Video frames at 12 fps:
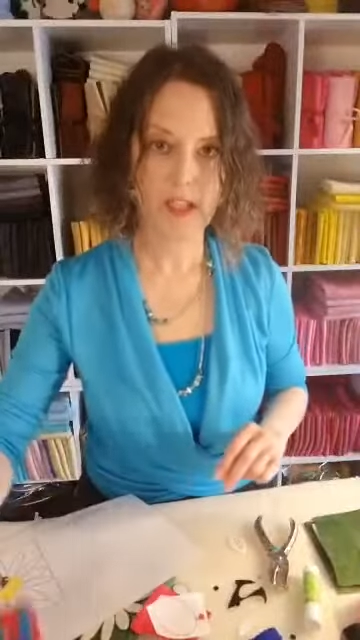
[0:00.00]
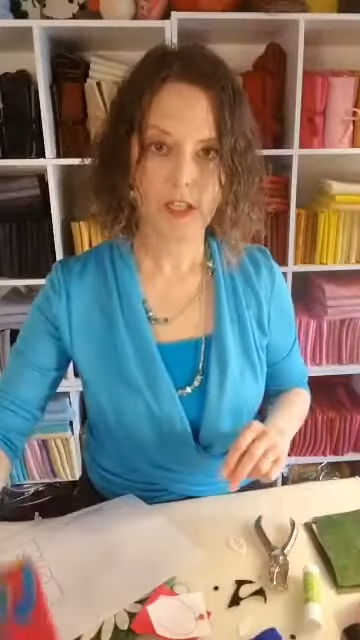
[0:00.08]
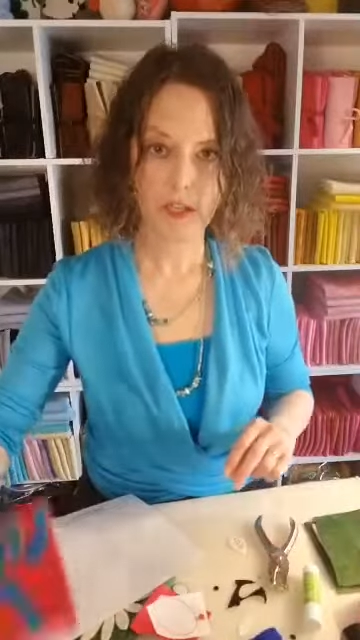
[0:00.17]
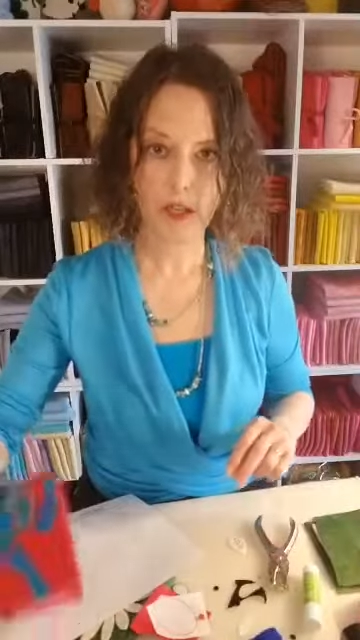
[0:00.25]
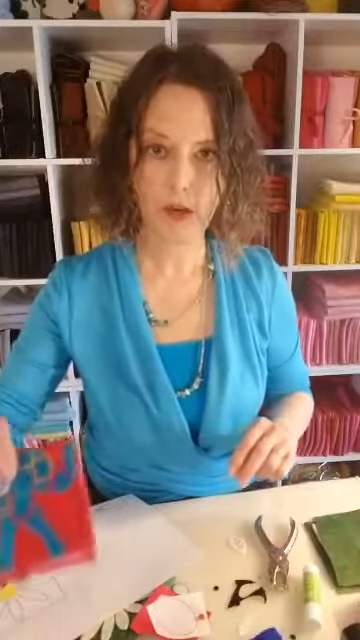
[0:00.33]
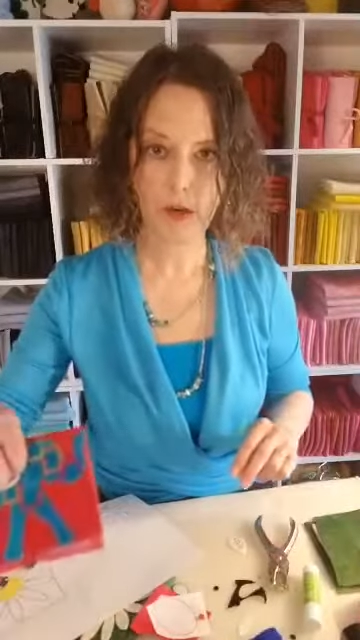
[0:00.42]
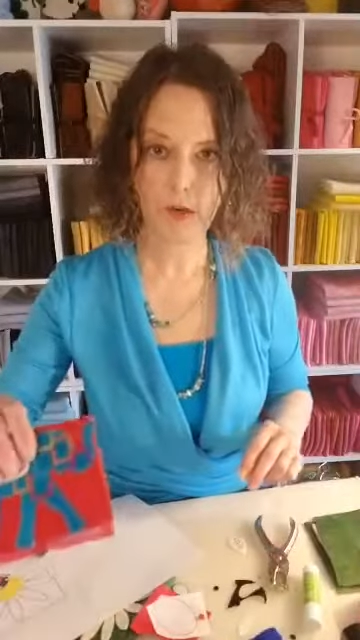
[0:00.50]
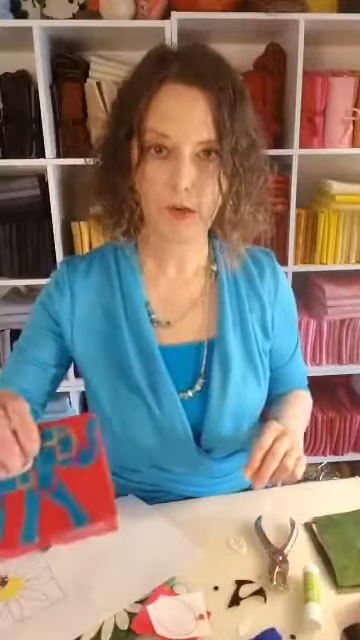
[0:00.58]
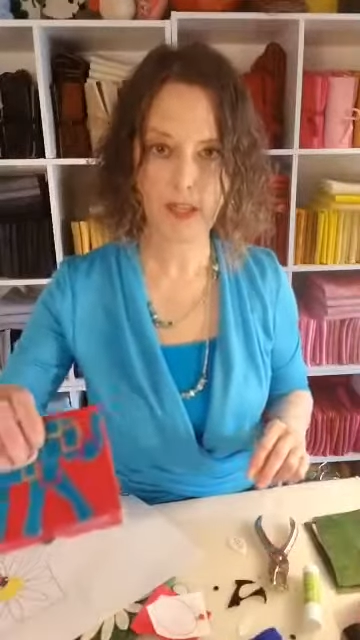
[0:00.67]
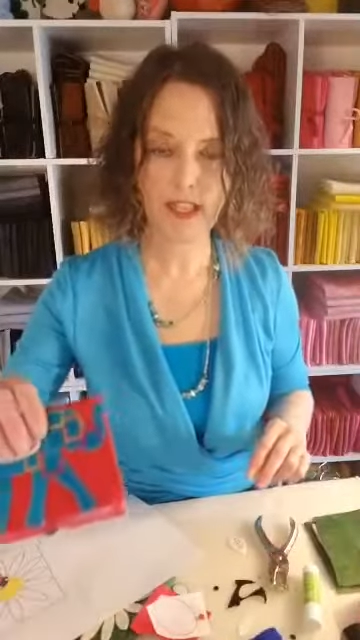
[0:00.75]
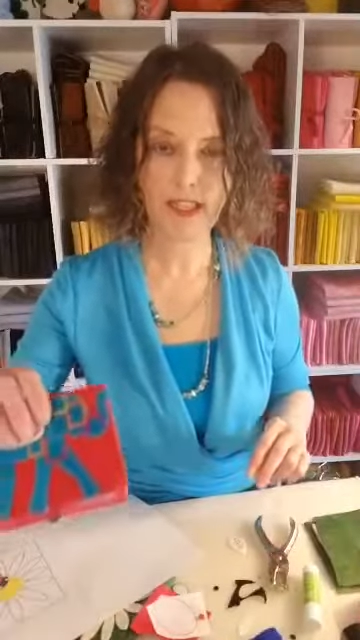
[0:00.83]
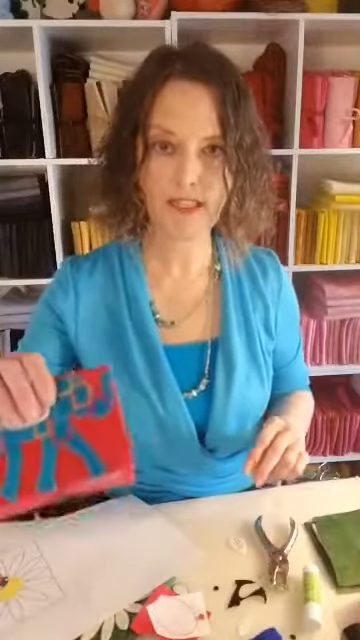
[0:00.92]
So
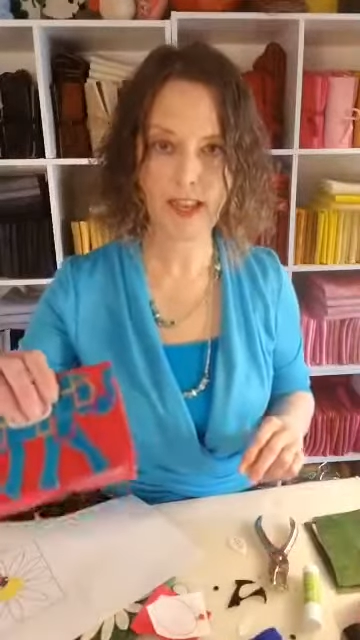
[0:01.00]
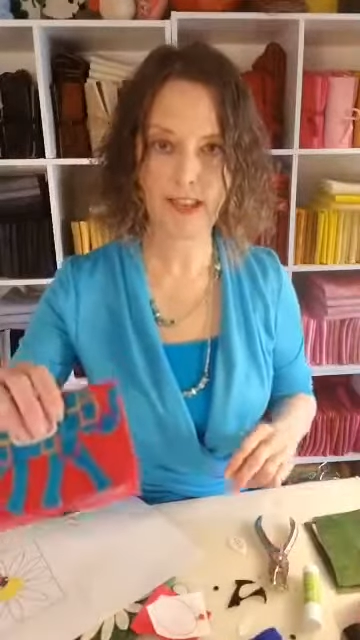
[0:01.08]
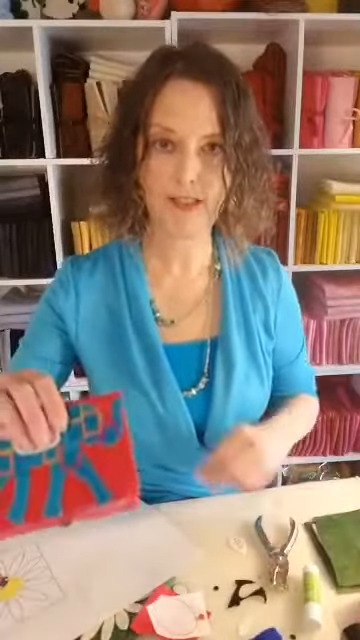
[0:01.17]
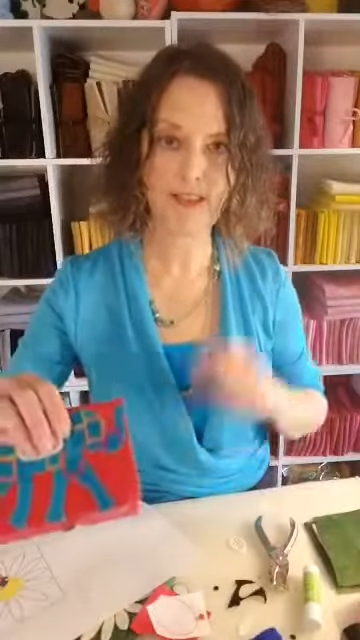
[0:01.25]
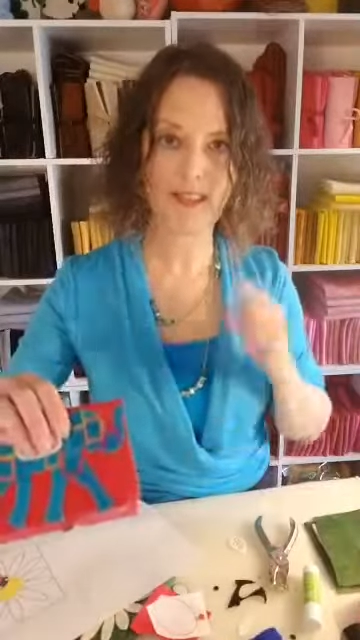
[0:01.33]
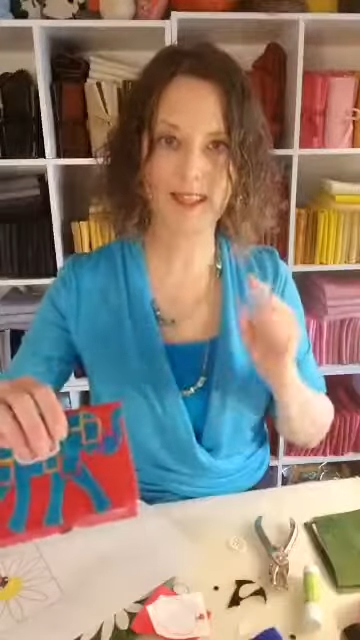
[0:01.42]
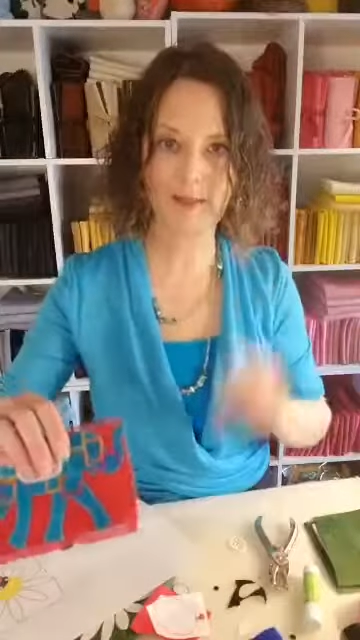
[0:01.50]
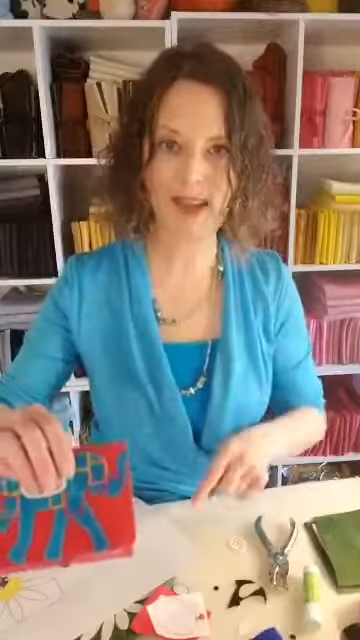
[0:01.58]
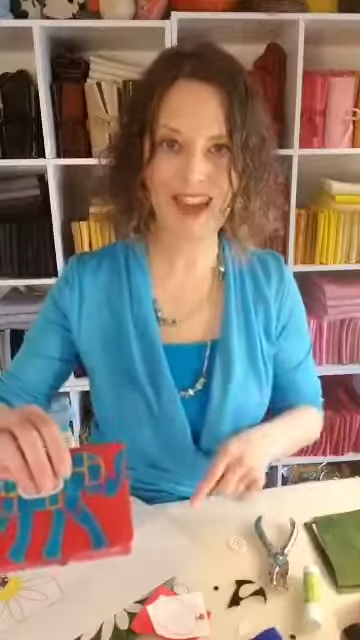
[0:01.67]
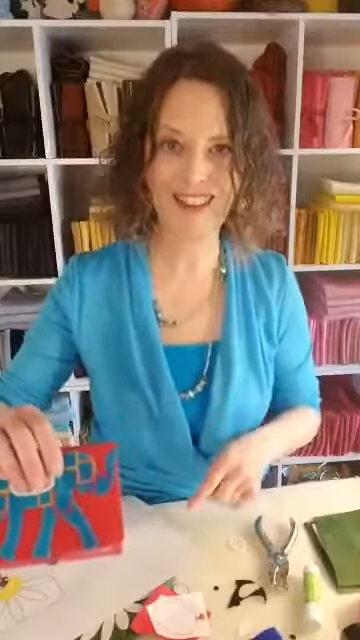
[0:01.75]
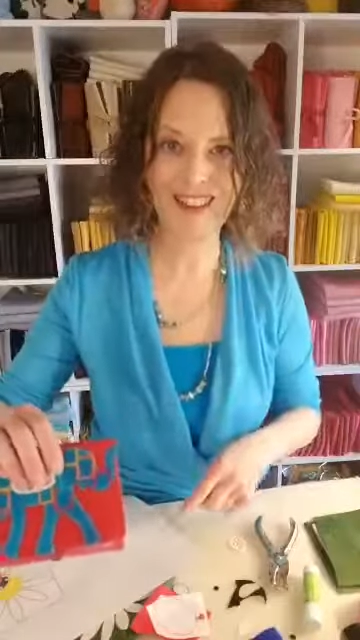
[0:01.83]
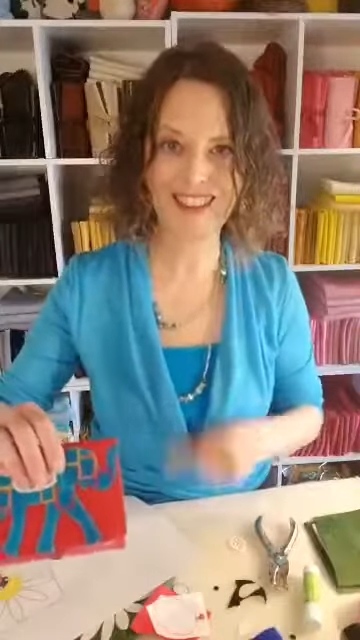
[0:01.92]
as soon as I get the
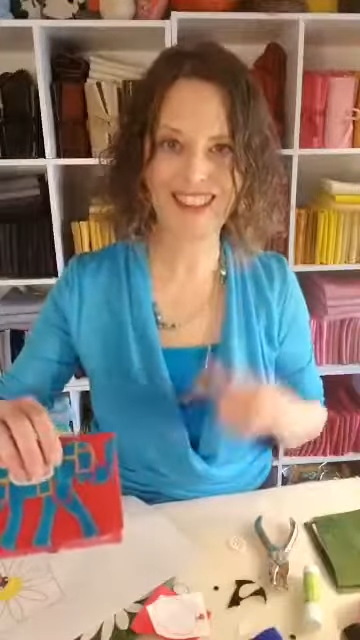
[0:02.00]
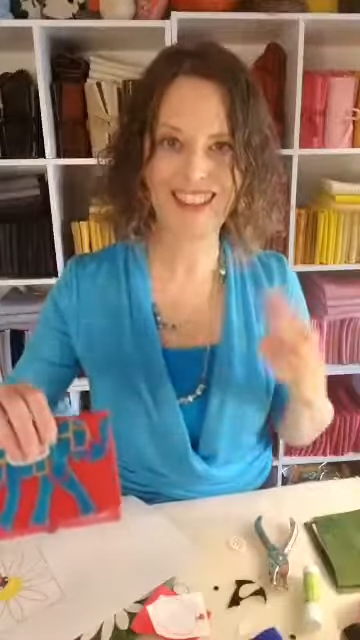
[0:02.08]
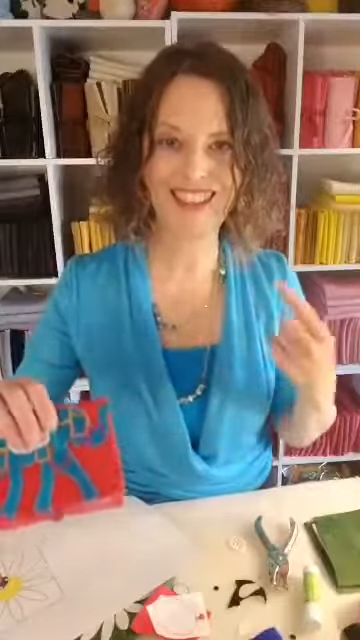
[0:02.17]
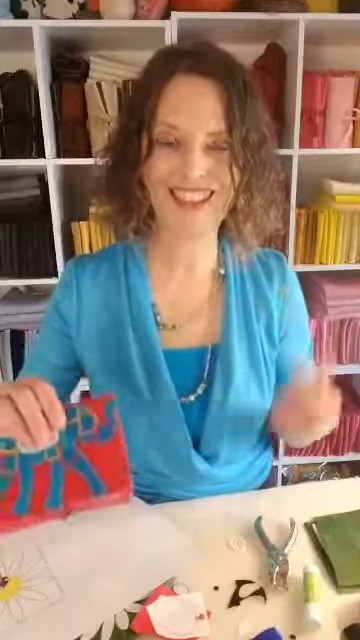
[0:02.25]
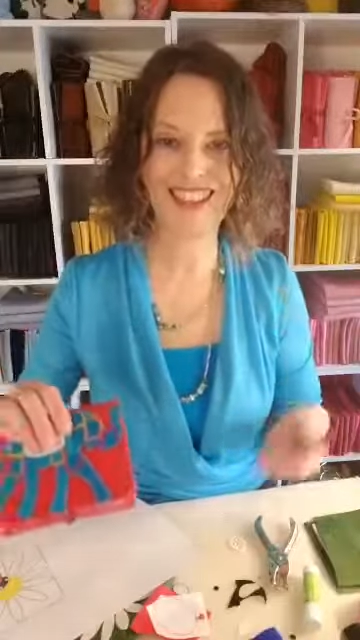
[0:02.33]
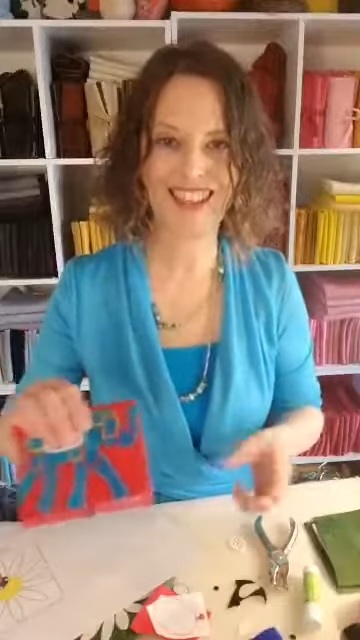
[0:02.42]
pattern done